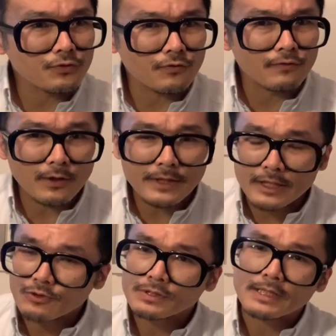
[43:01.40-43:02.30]
a very
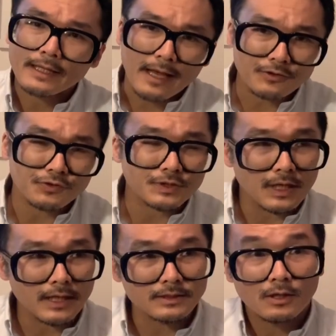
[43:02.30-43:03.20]
interesting
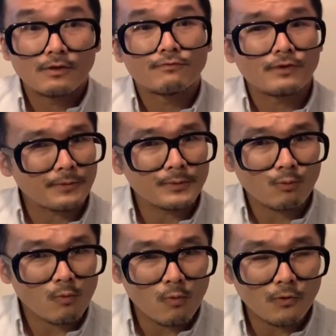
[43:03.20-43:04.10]
exercise, very
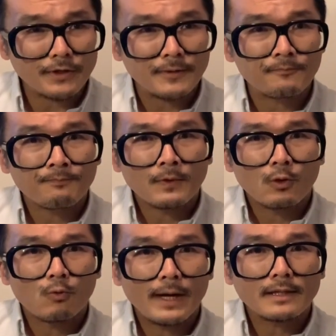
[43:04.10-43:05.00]
rewarding,
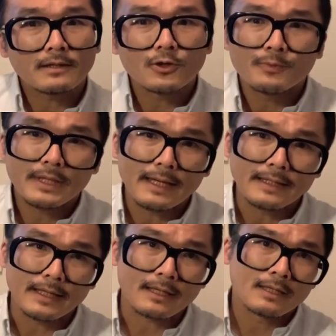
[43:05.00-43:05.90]
quite
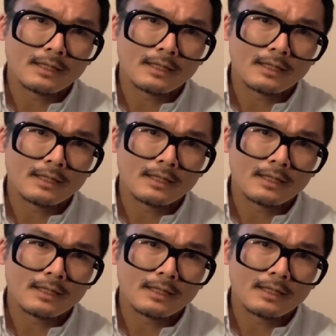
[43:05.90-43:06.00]
illuminating.